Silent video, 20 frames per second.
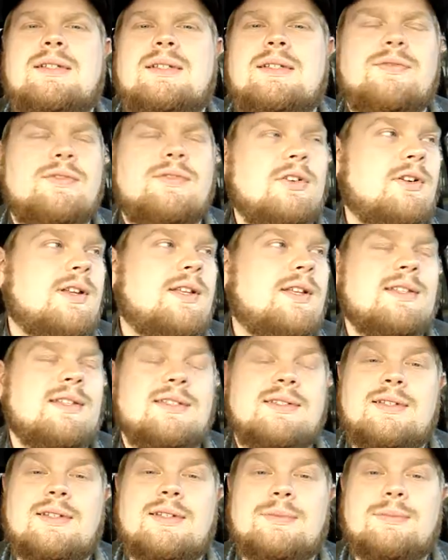If you're in
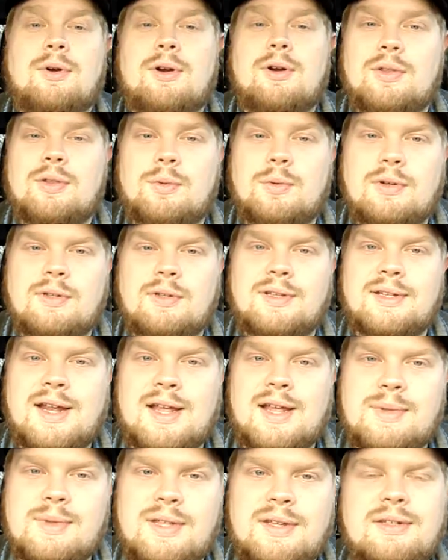this part of the world that
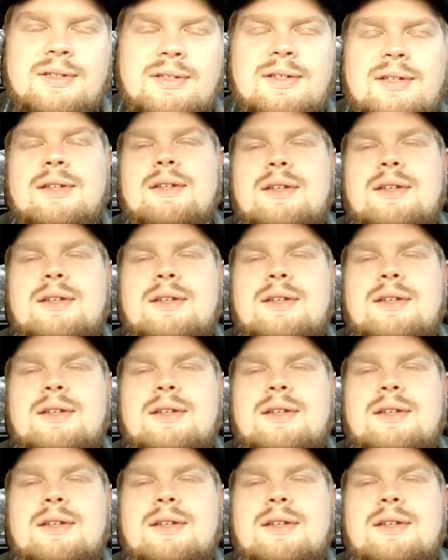I'm in,